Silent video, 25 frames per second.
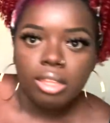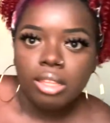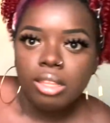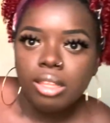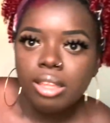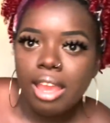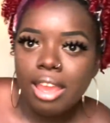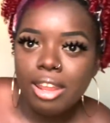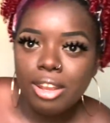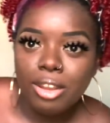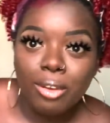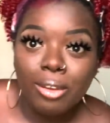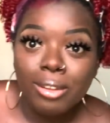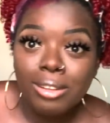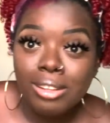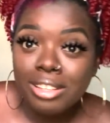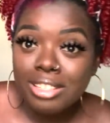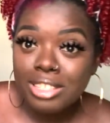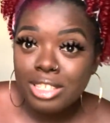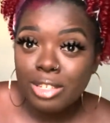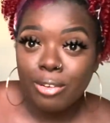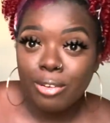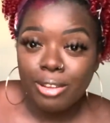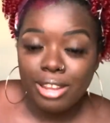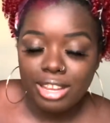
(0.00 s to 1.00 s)
I know it
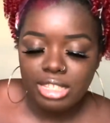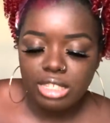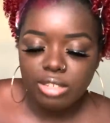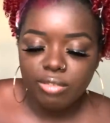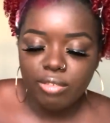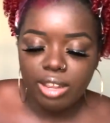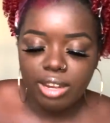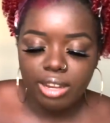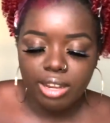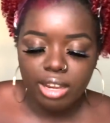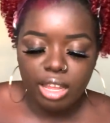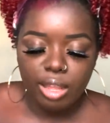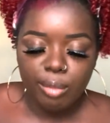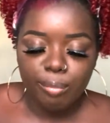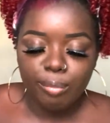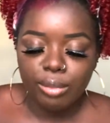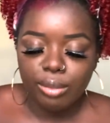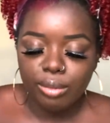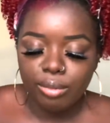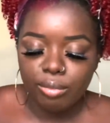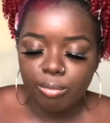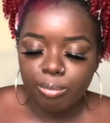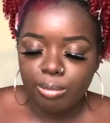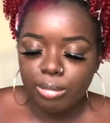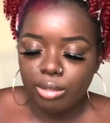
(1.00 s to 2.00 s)
looks crazy right now,
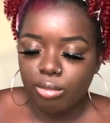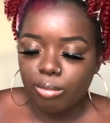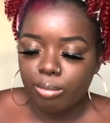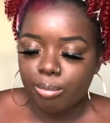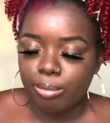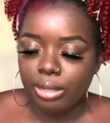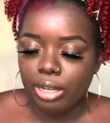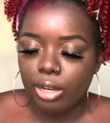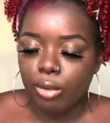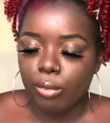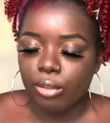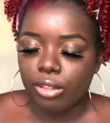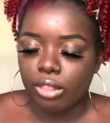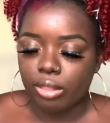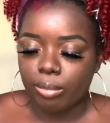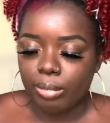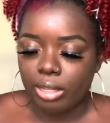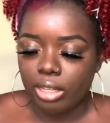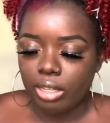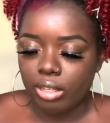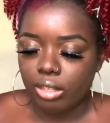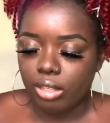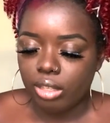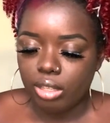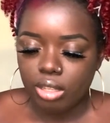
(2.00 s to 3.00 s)
but, but bear with
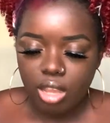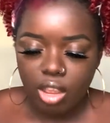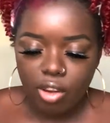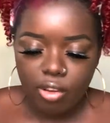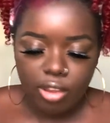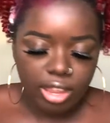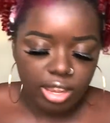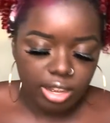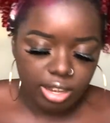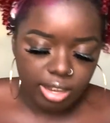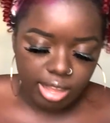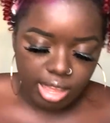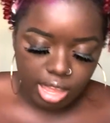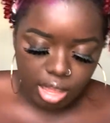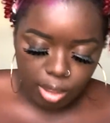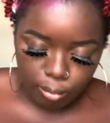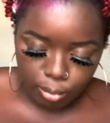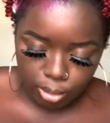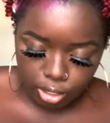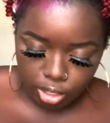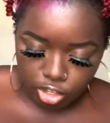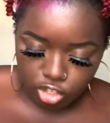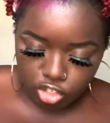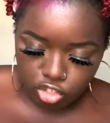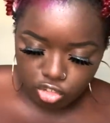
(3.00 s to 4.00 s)
me. All right, now we
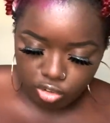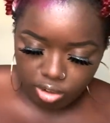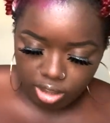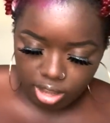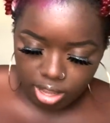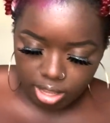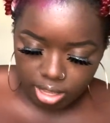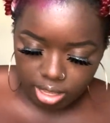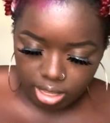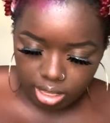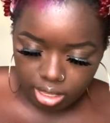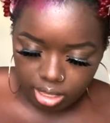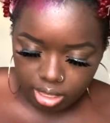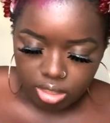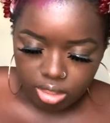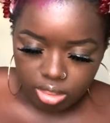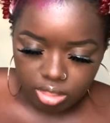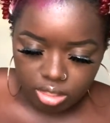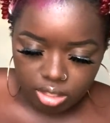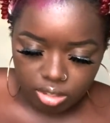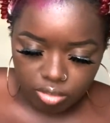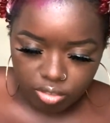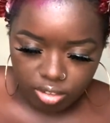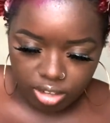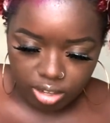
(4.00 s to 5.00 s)
are trying
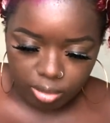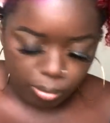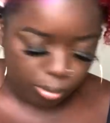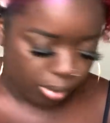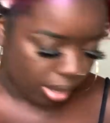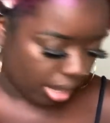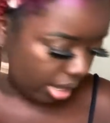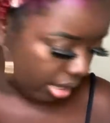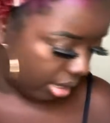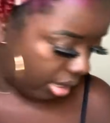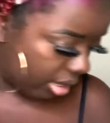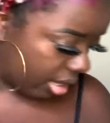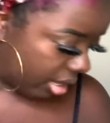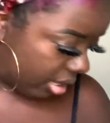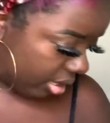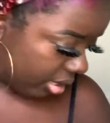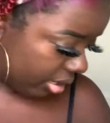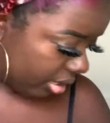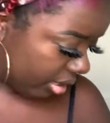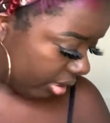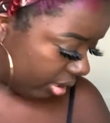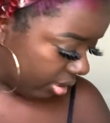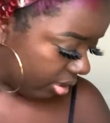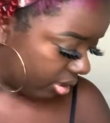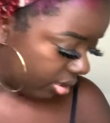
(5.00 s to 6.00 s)
the red wine color.
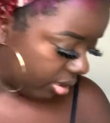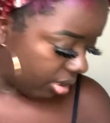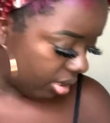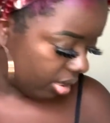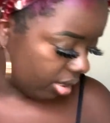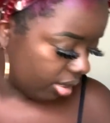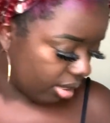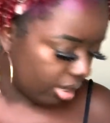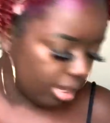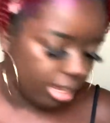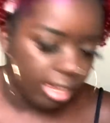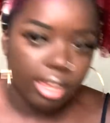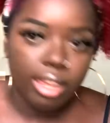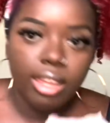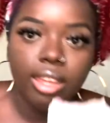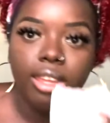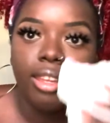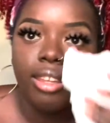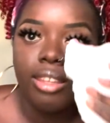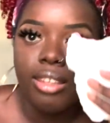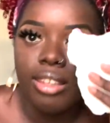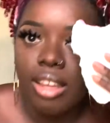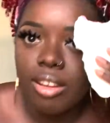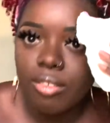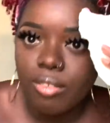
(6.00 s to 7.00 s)
Okay,
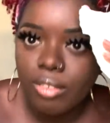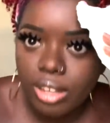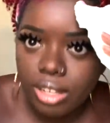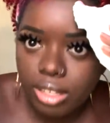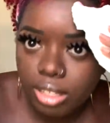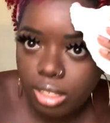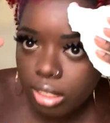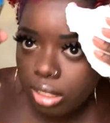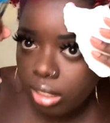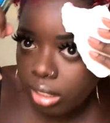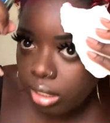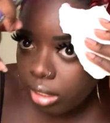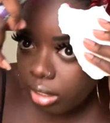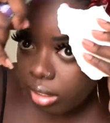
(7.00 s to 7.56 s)
y'all ready?